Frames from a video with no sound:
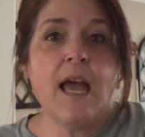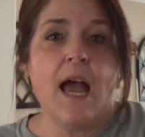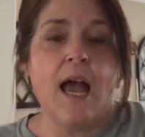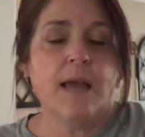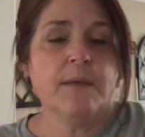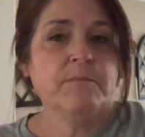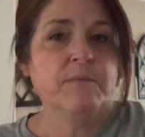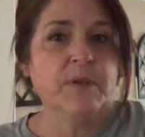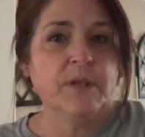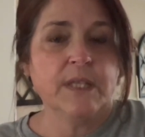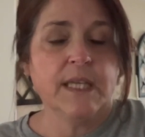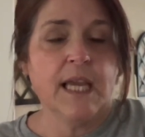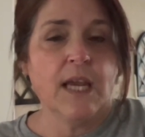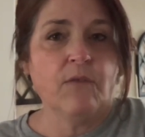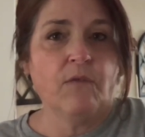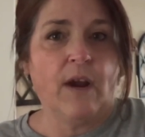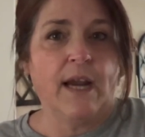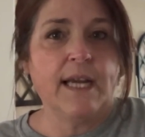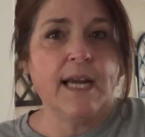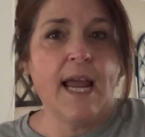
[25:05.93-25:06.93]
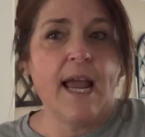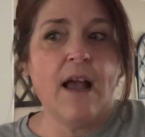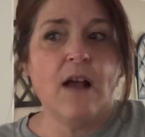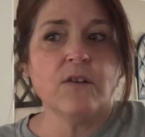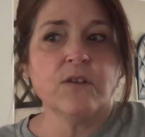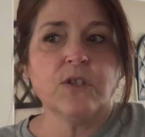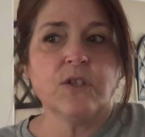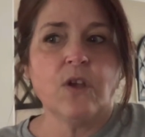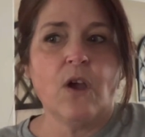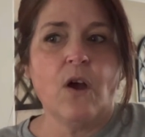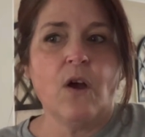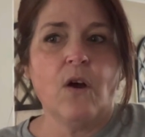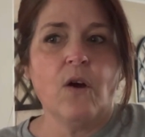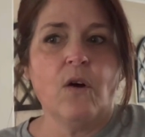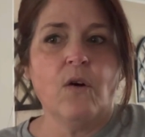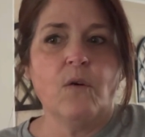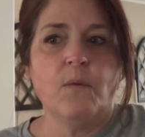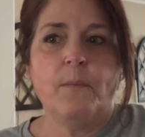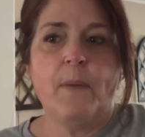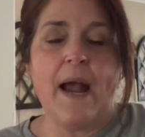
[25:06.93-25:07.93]
I'm building it right now.
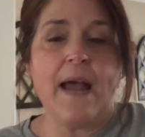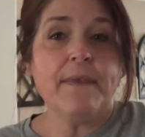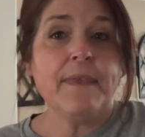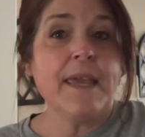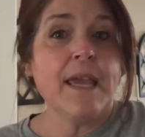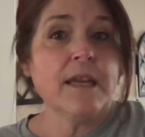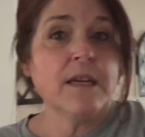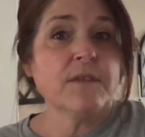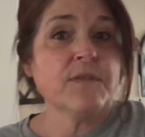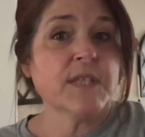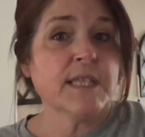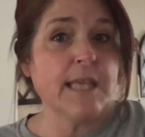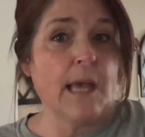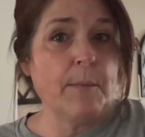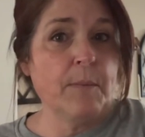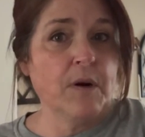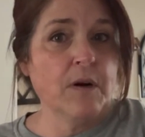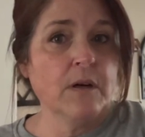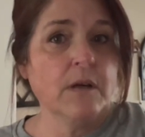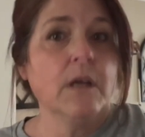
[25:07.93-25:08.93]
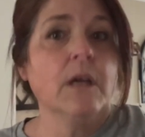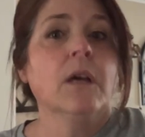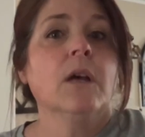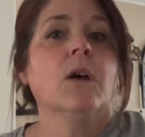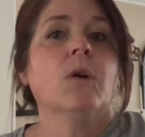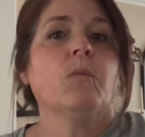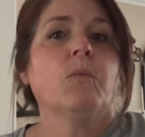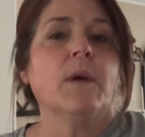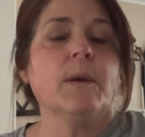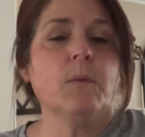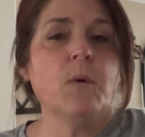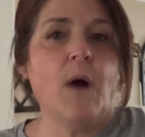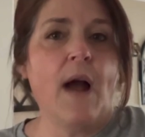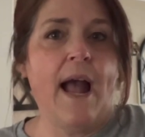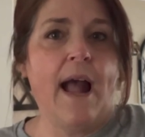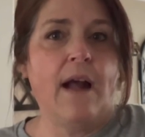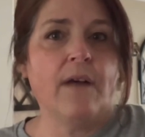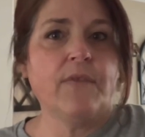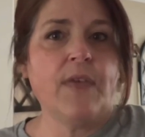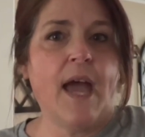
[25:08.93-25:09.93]
So by the end of summer, we will
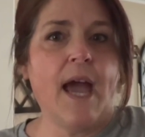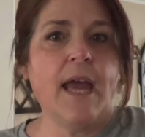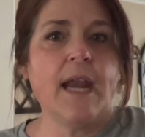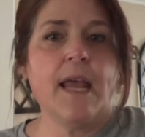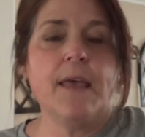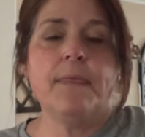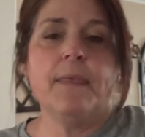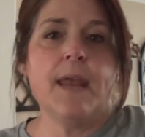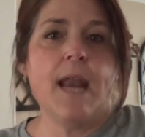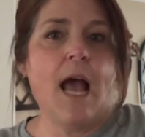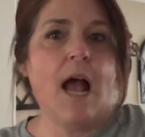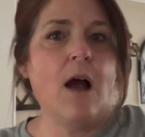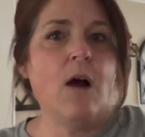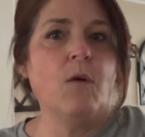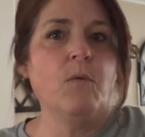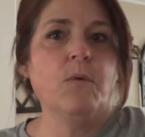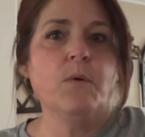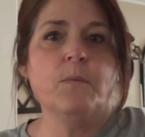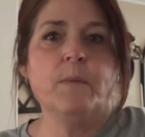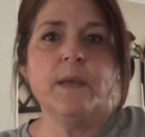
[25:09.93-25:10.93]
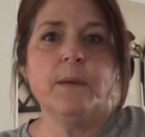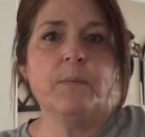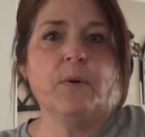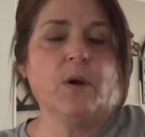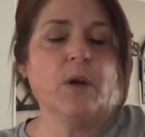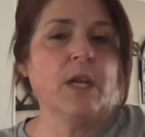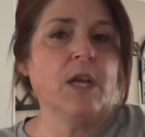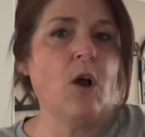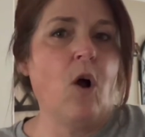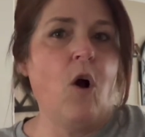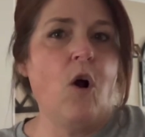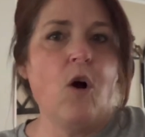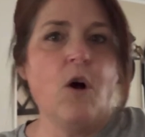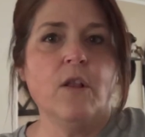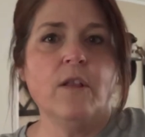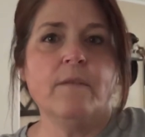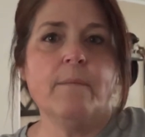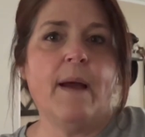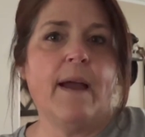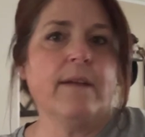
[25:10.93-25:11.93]
have that. And then I will be putting
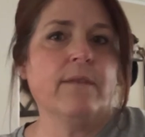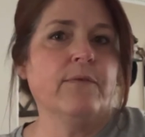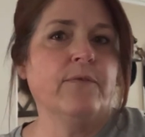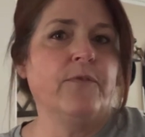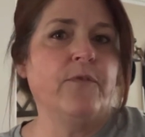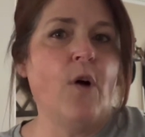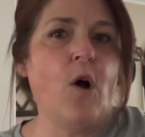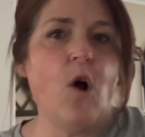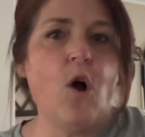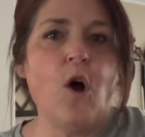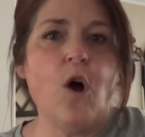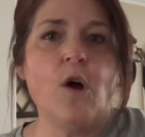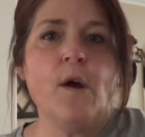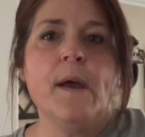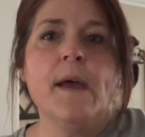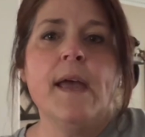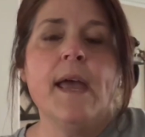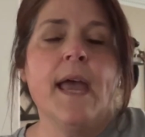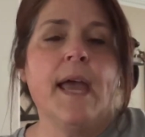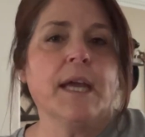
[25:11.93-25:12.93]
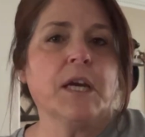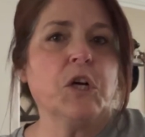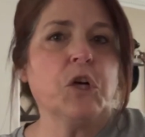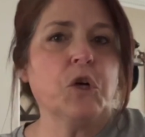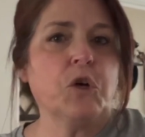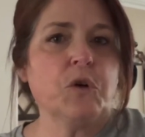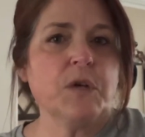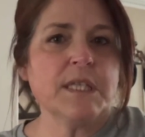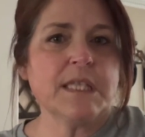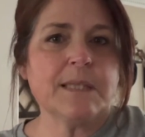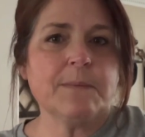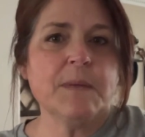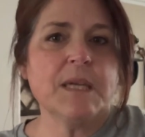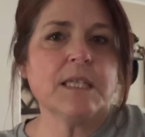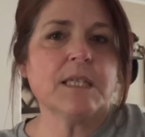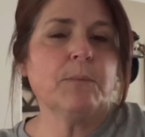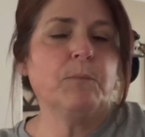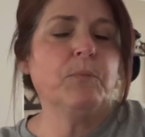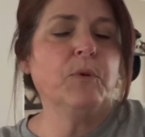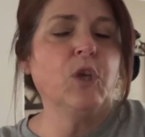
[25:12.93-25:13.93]
all of my fall and
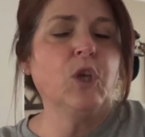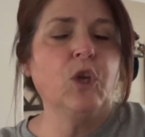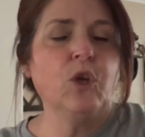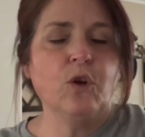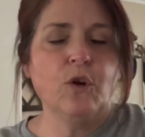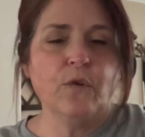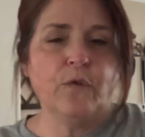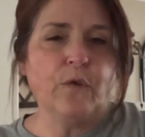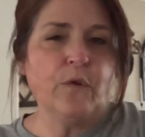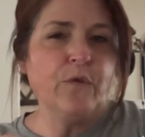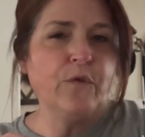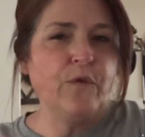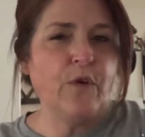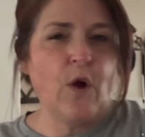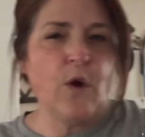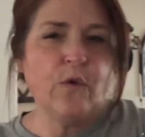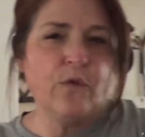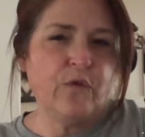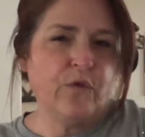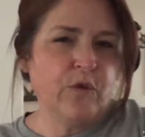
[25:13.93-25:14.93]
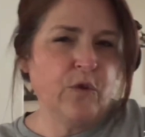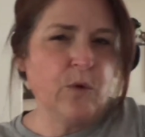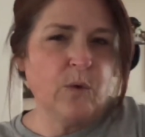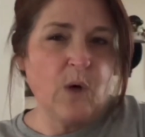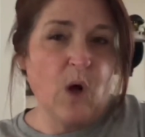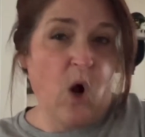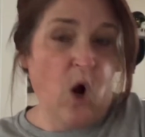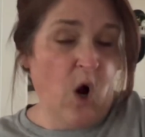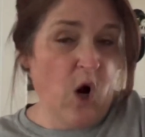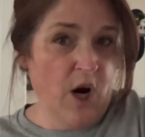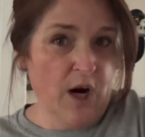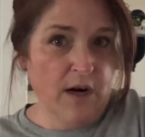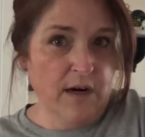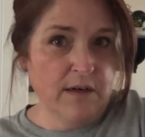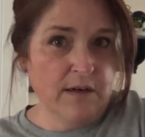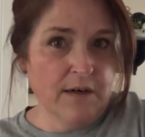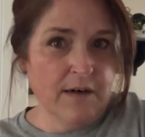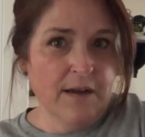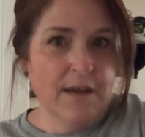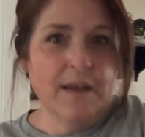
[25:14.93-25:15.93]
Christmas beautiful faux food
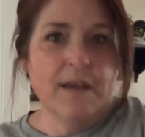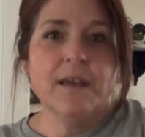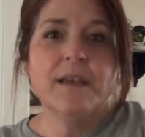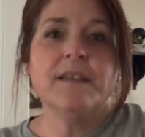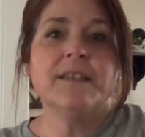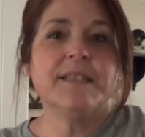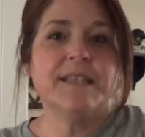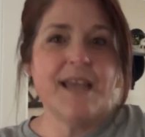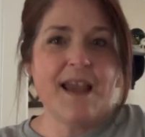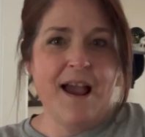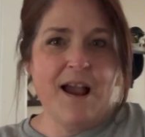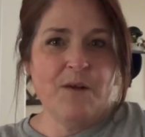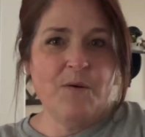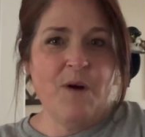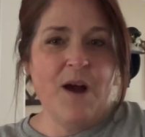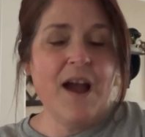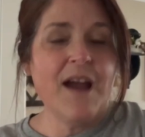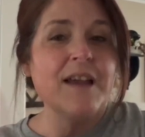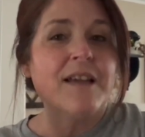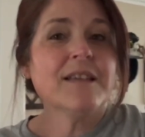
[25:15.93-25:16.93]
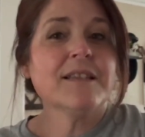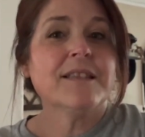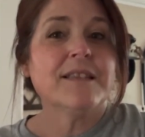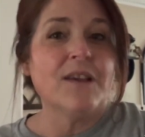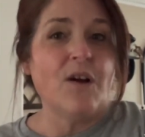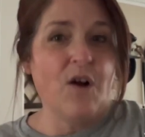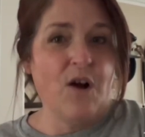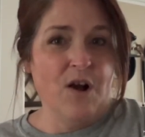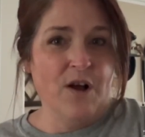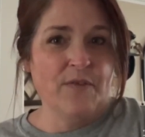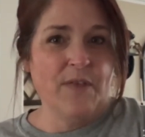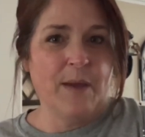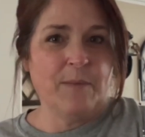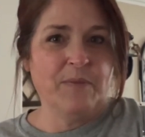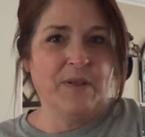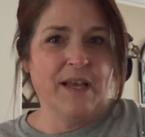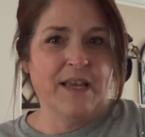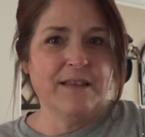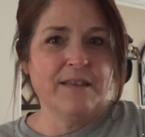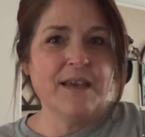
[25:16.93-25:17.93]
art DIYs on that
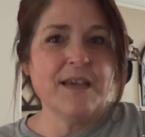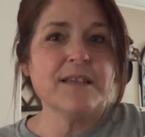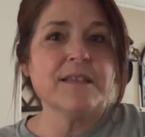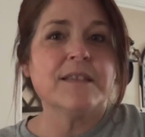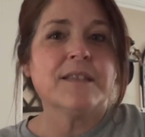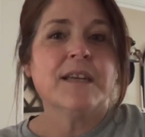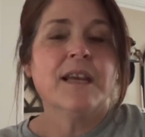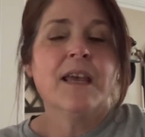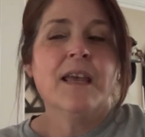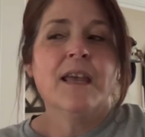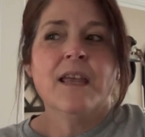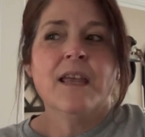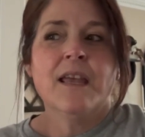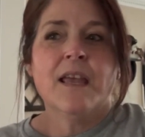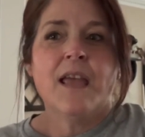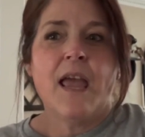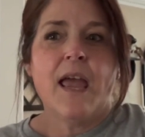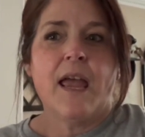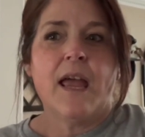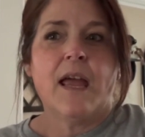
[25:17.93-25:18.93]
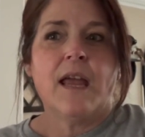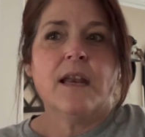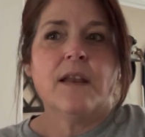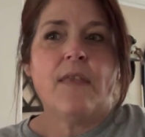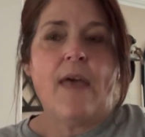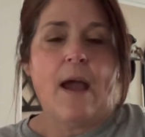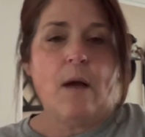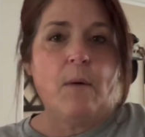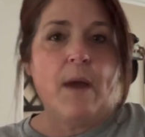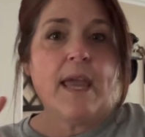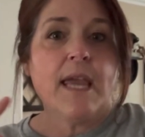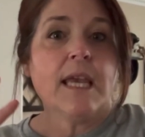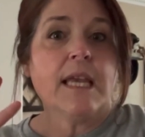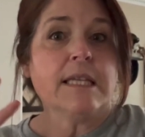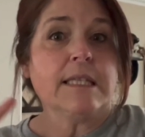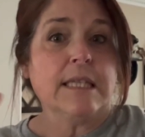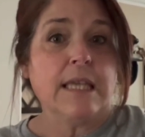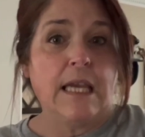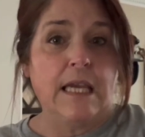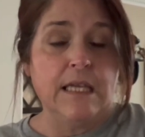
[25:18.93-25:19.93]
playlist. And that way
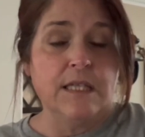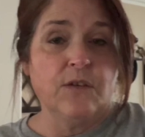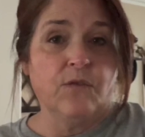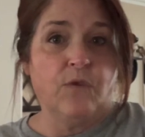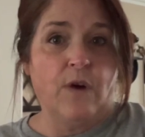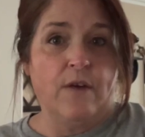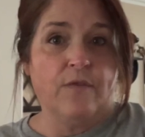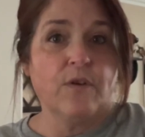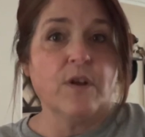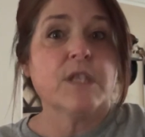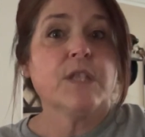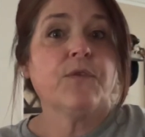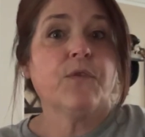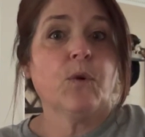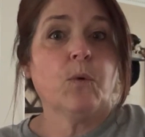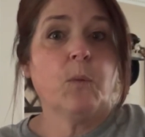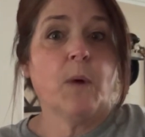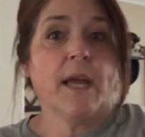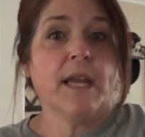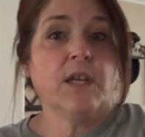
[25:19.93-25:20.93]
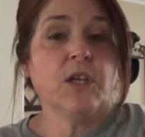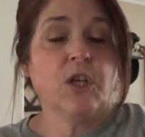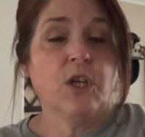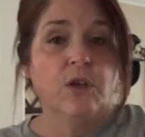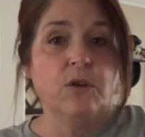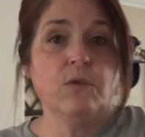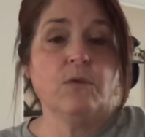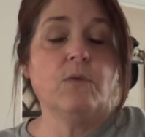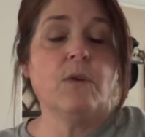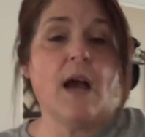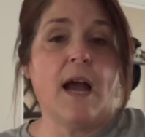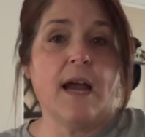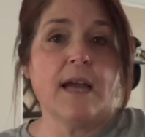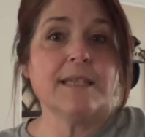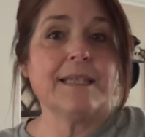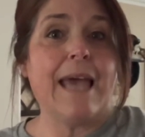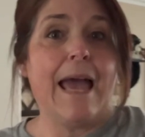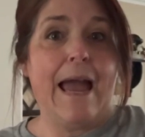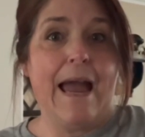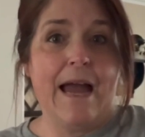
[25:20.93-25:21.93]
it's ease of reference for when you
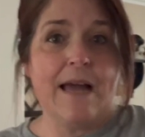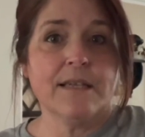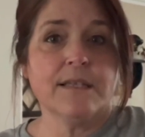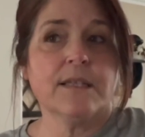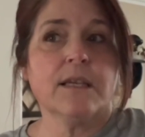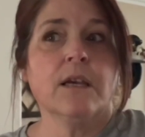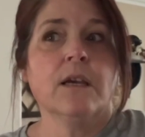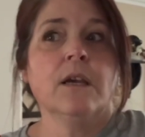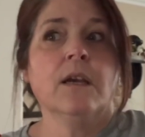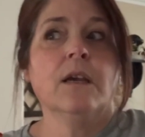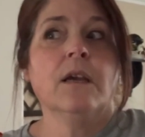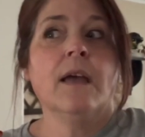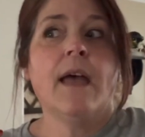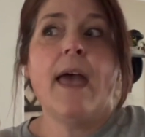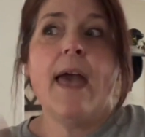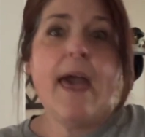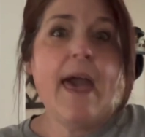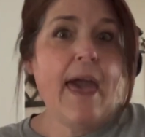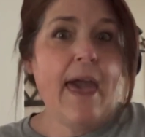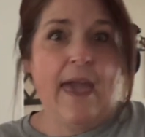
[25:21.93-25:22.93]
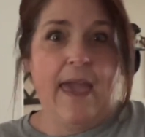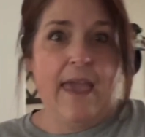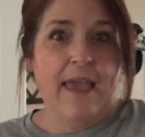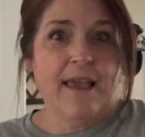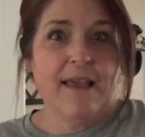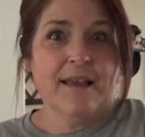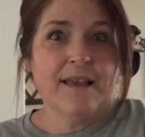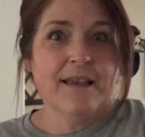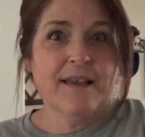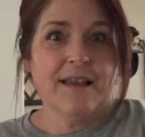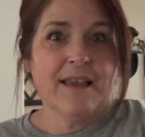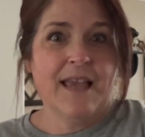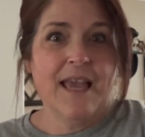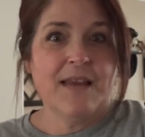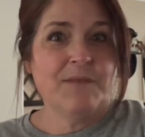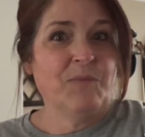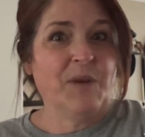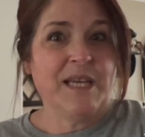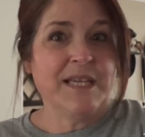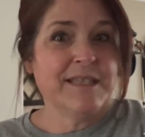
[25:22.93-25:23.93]
guys ask, hey,
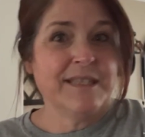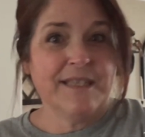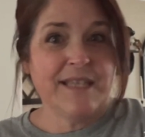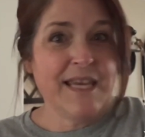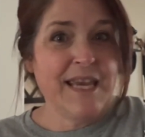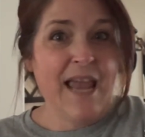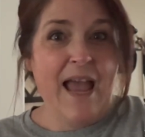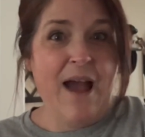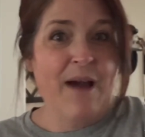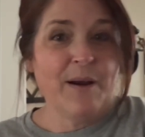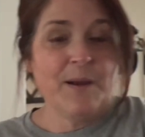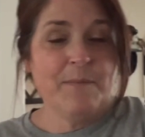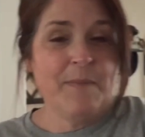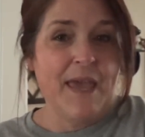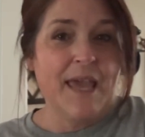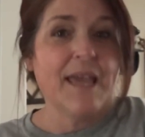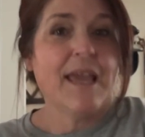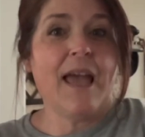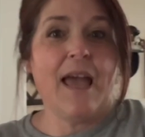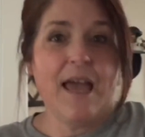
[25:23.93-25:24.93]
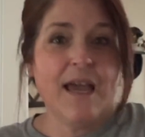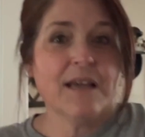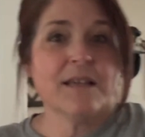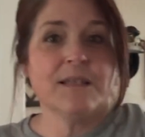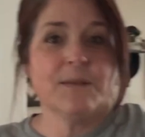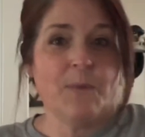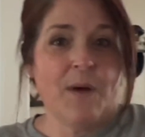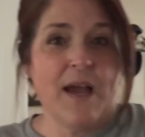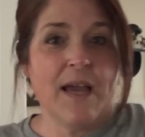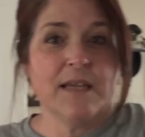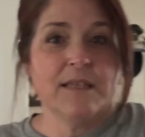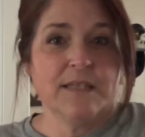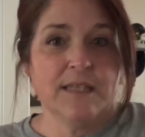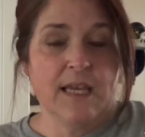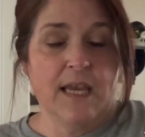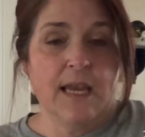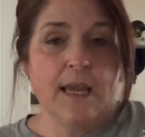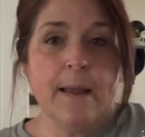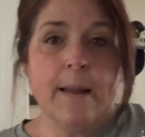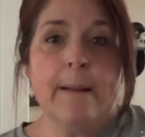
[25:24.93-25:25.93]
can we see how to make X, Y,
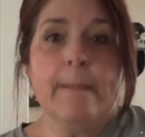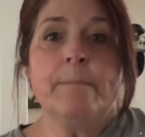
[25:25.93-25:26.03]
Z?